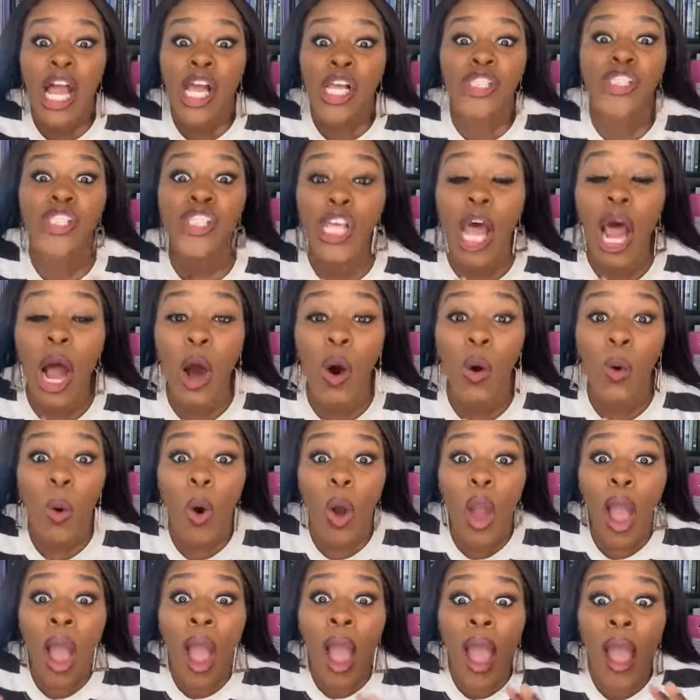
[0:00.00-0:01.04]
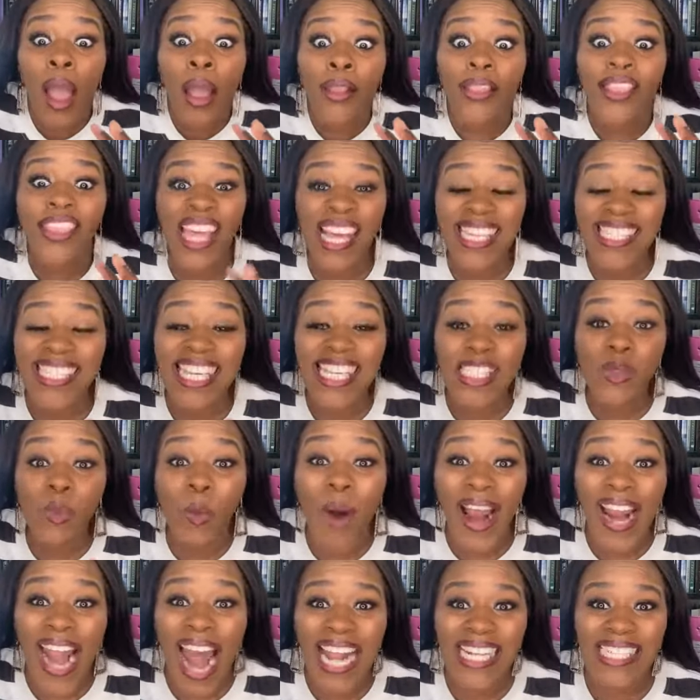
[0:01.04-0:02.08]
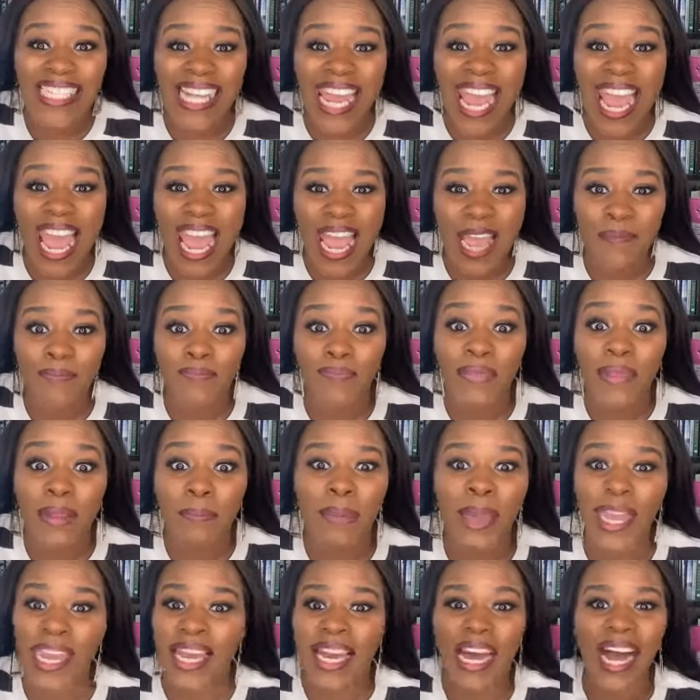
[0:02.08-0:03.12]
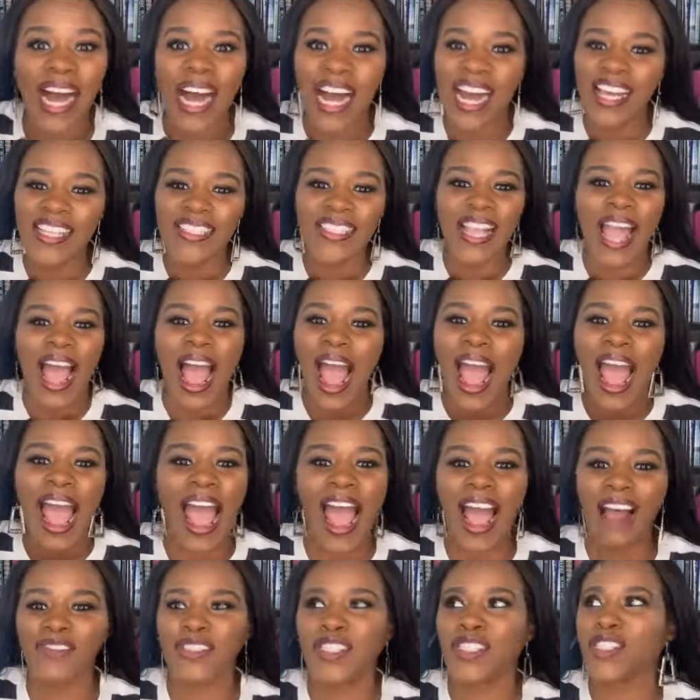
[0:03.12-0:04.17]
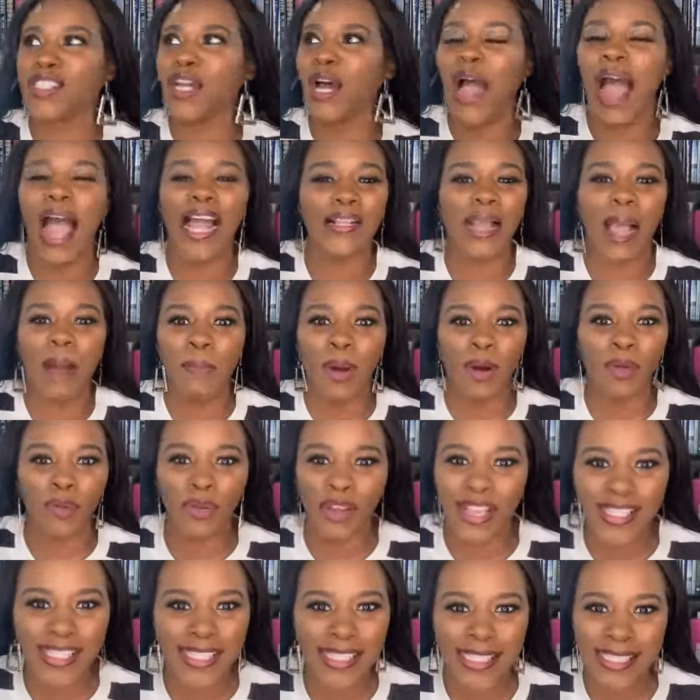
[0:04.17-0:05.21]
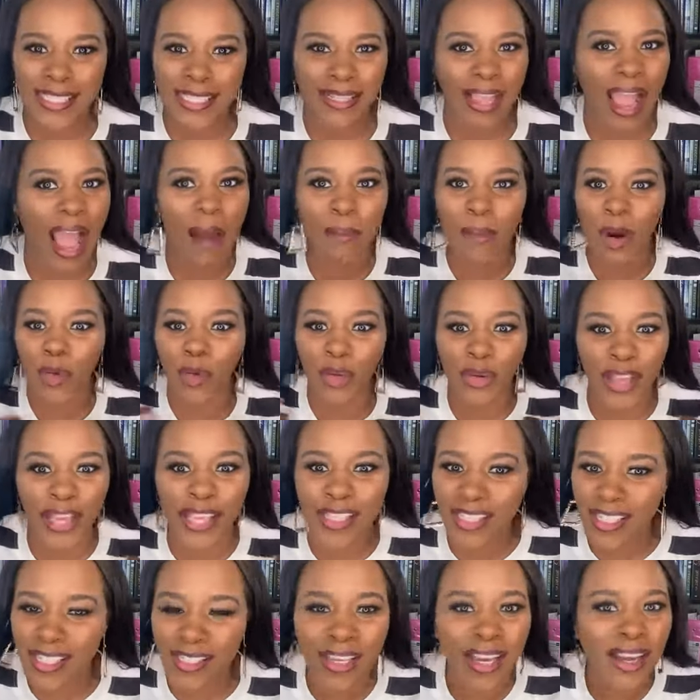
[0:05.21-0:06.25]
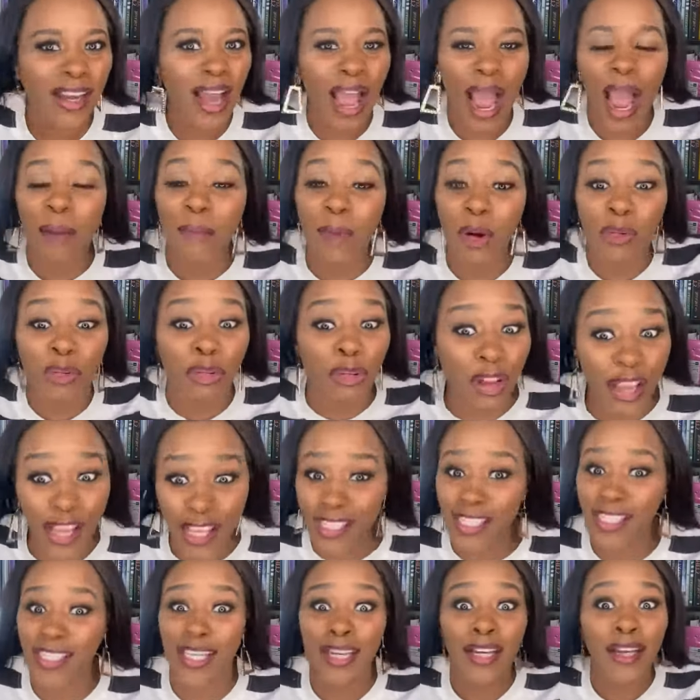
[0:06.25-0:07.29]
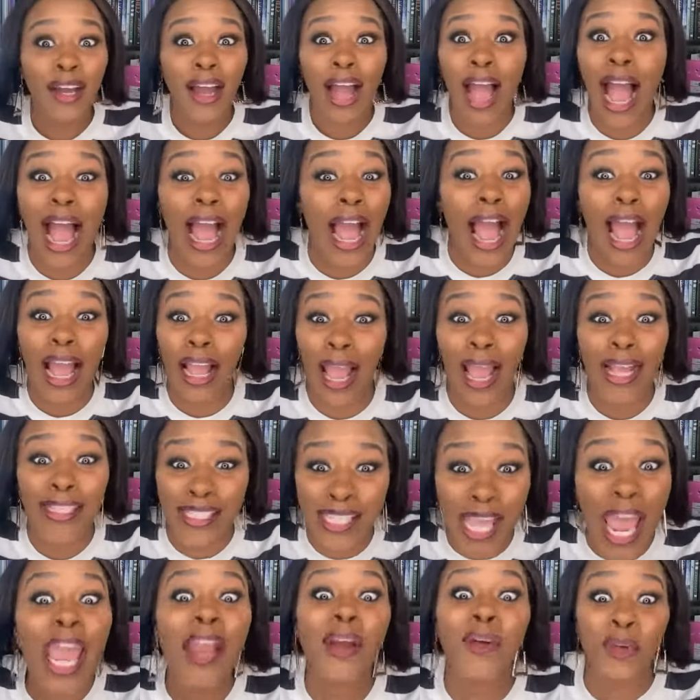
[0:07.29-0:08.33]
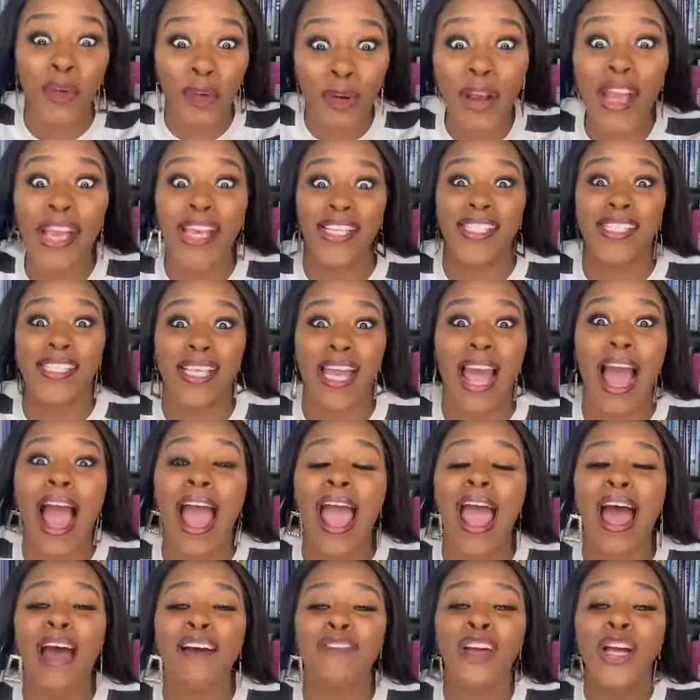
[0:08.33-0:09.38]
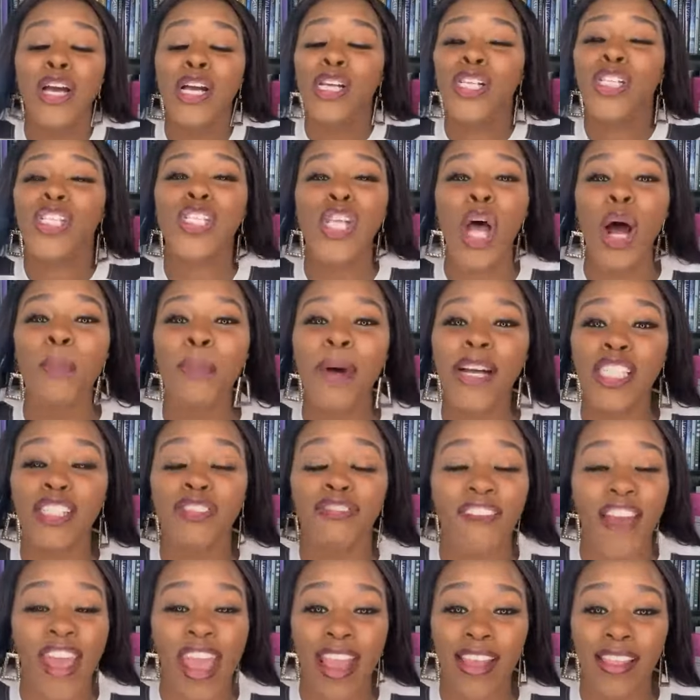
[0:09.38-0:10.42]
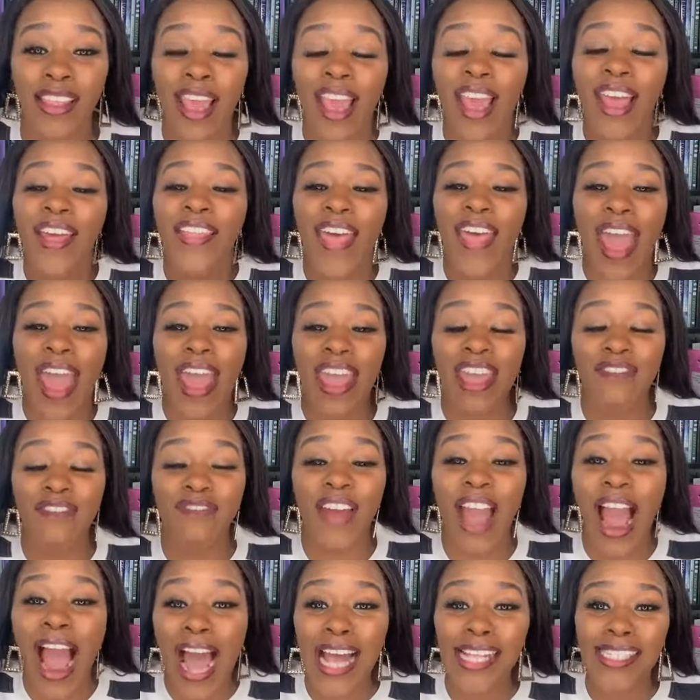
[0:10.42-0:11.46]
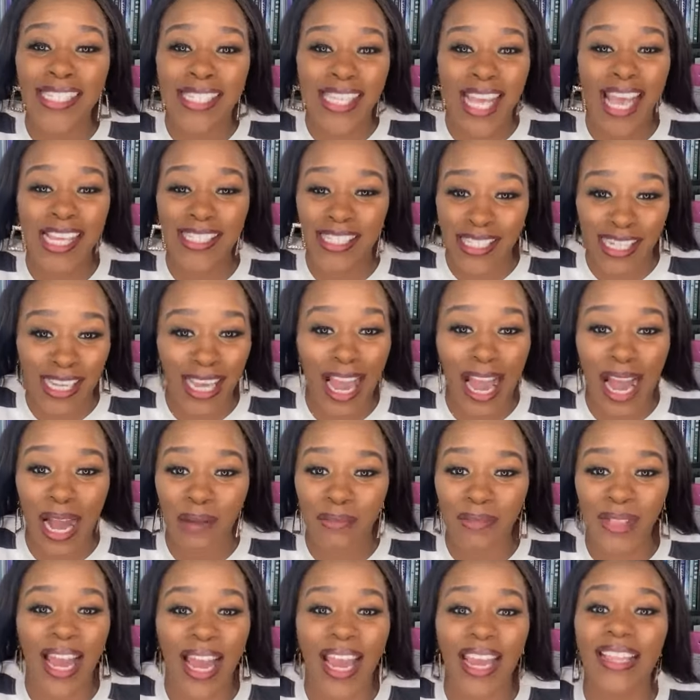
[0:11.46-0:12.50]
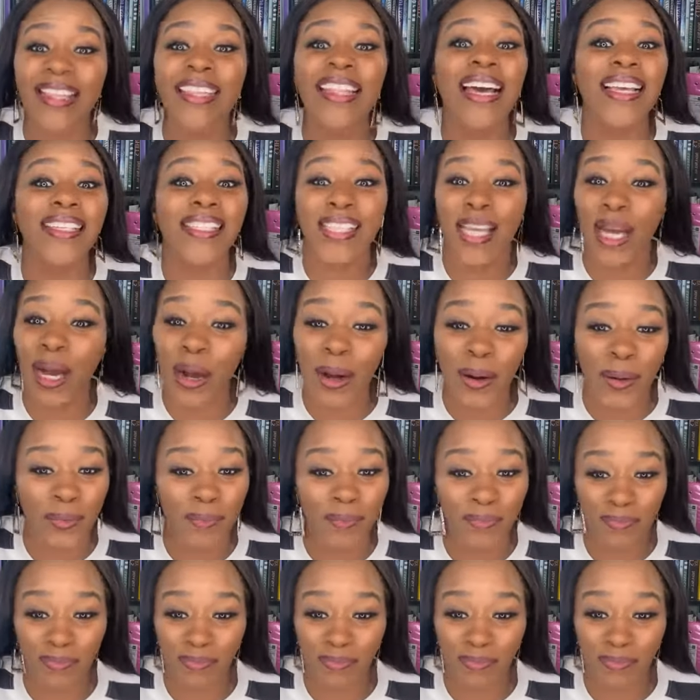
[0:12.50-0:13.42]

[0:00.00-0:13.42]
So, this is what I did because I have so I, am a risk, I'm a risk, I'm a risk, I, I, I take risk. I have so much faith that if God says it, I'm like, let's go.